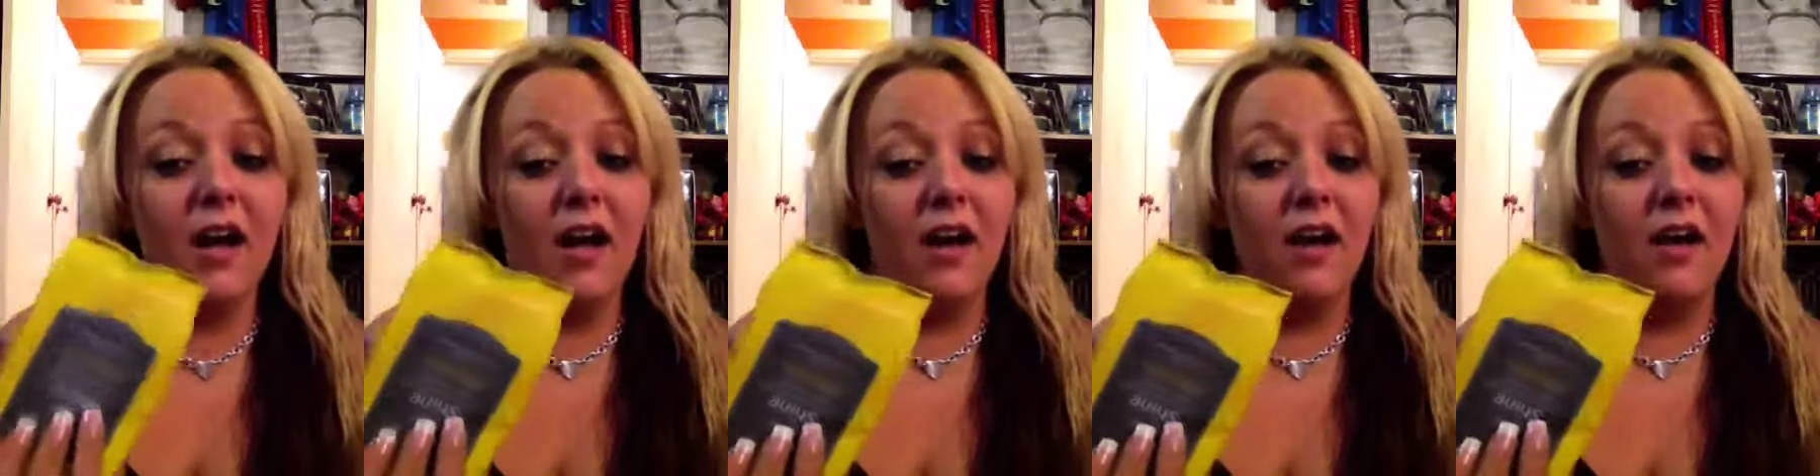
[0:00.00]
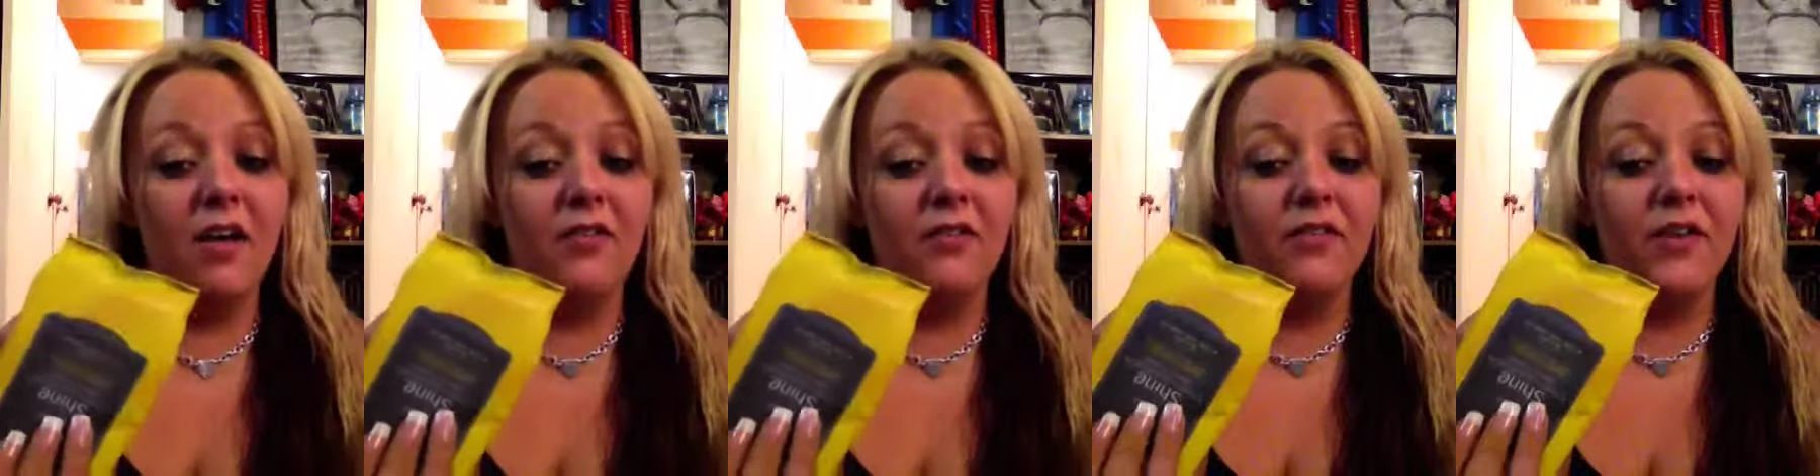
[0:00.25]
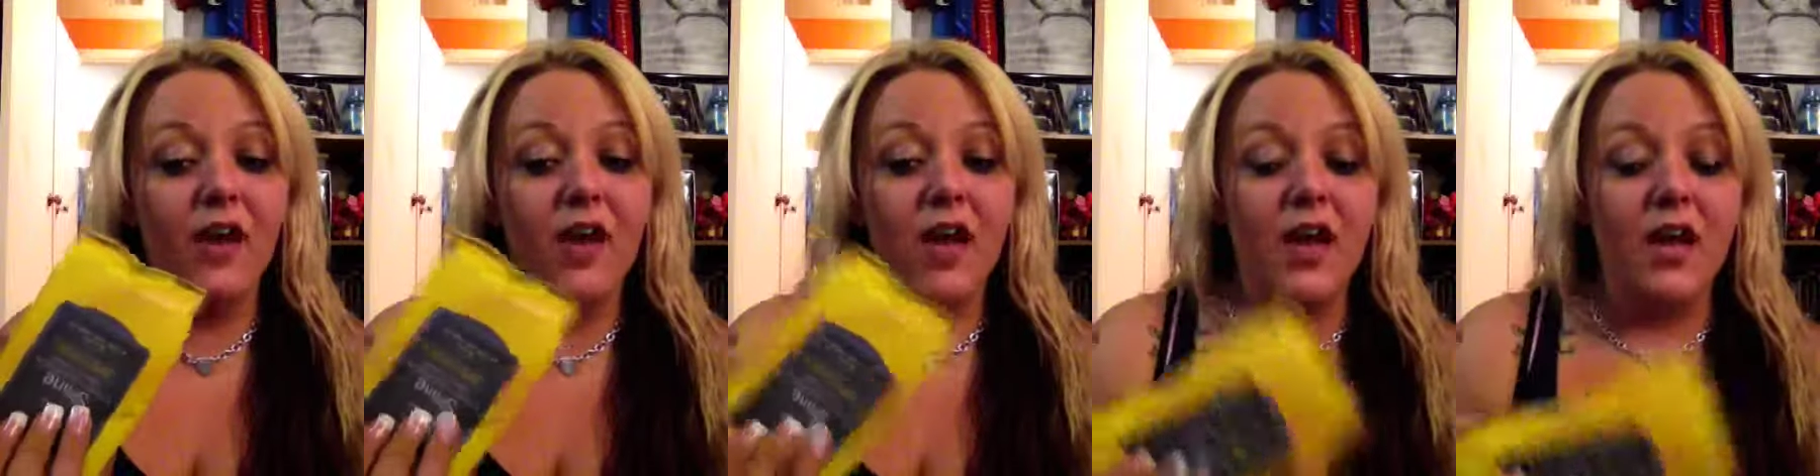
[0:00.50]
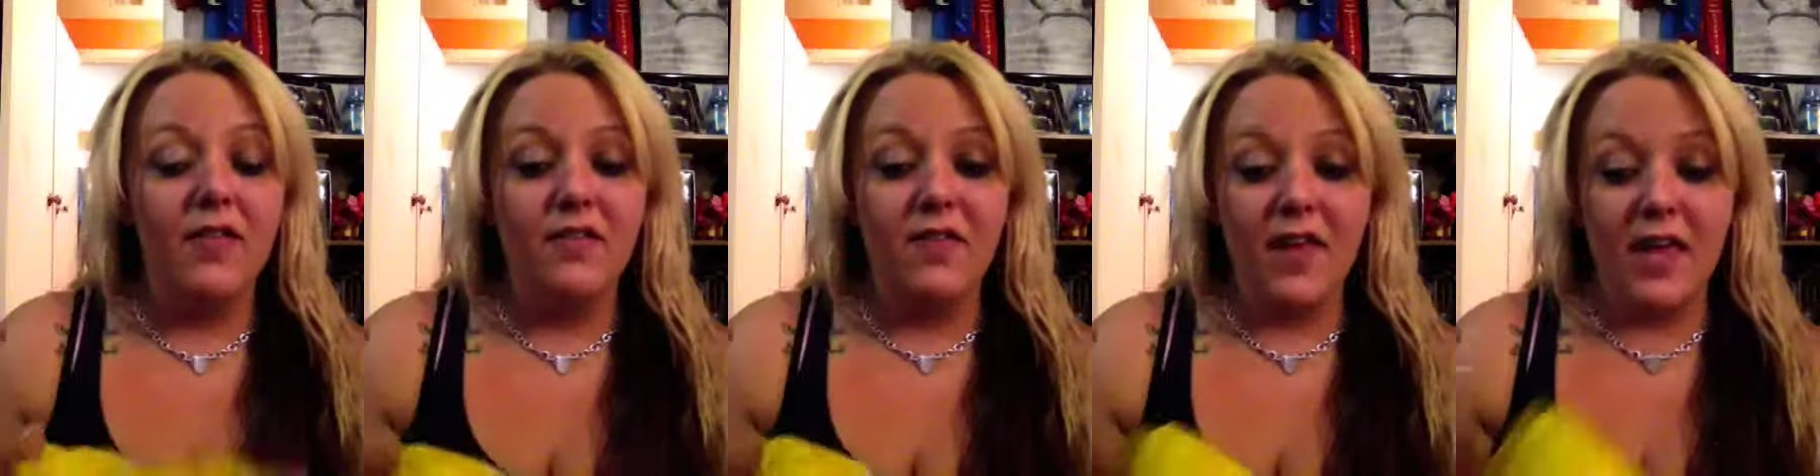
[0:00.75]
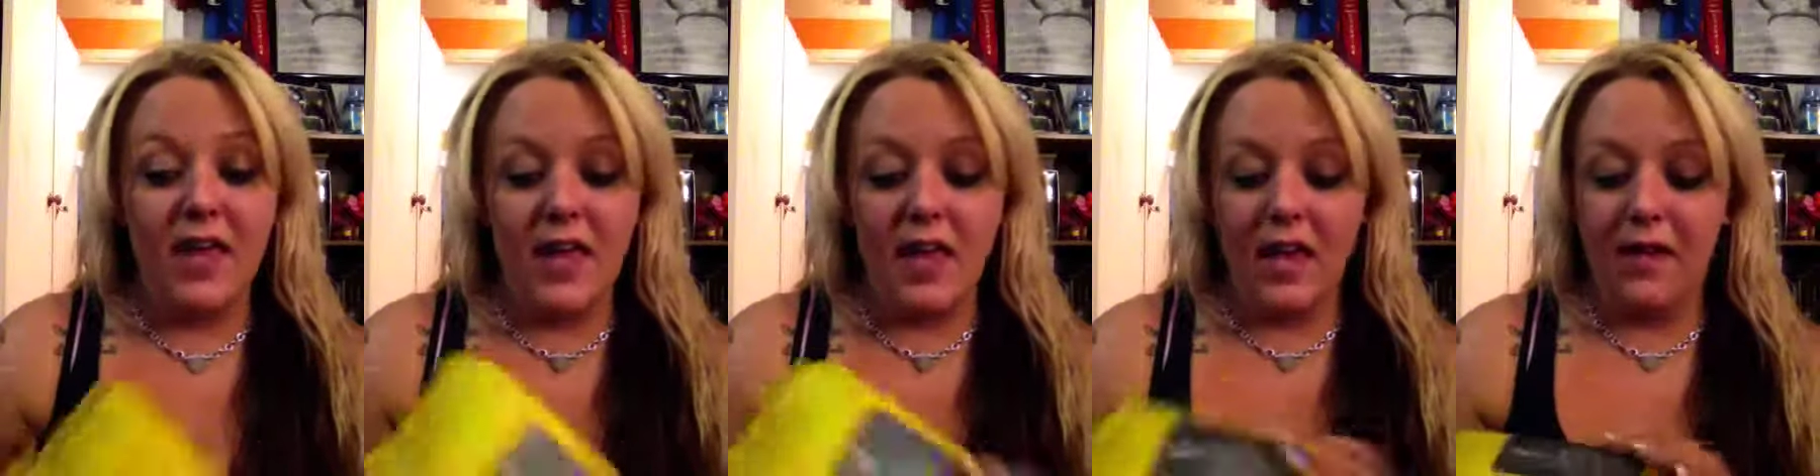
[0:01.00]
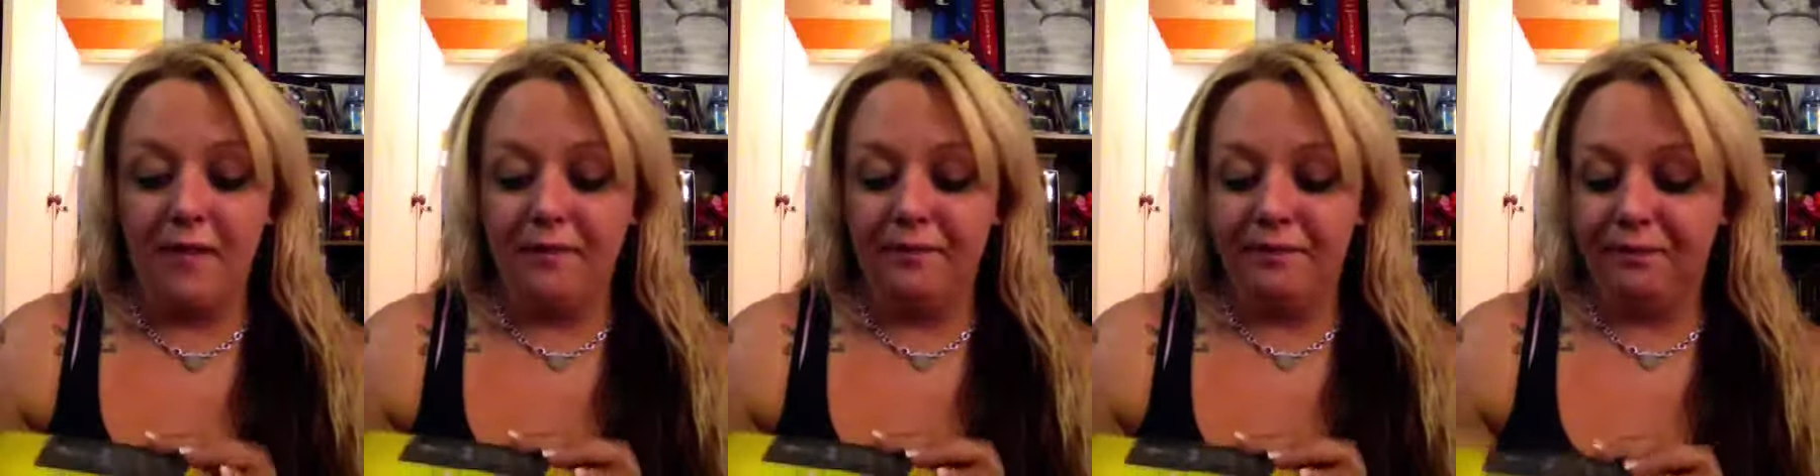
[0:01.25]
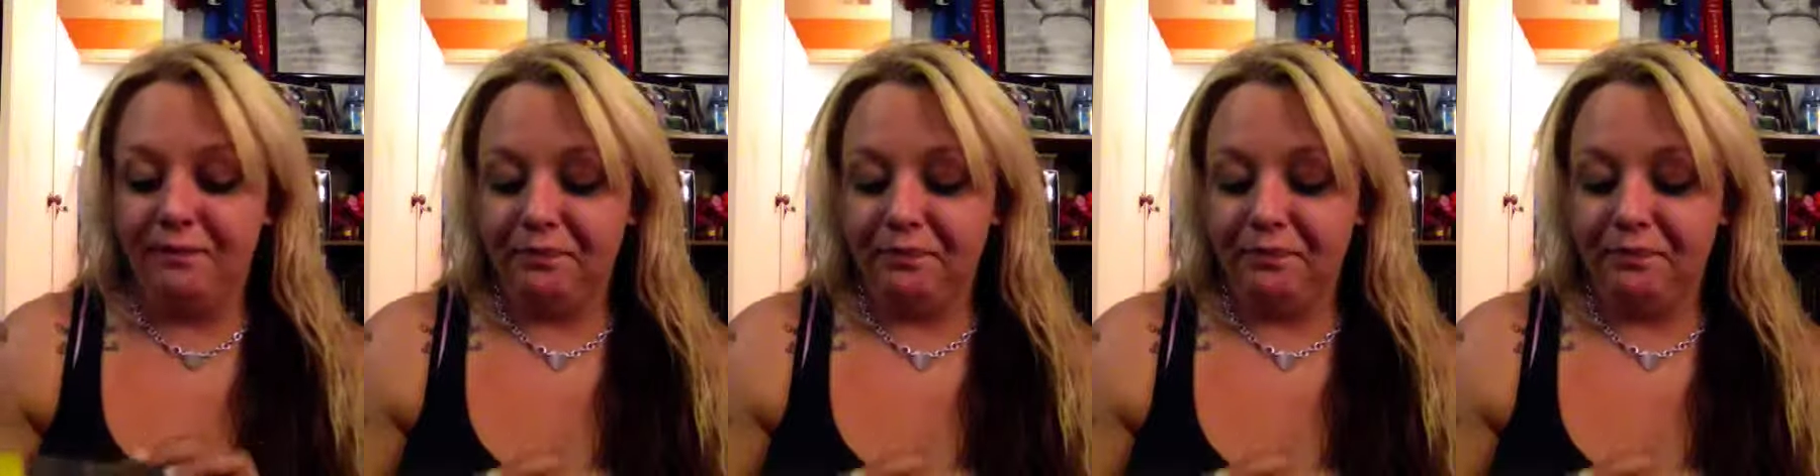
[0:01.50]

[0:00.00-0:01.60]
of the,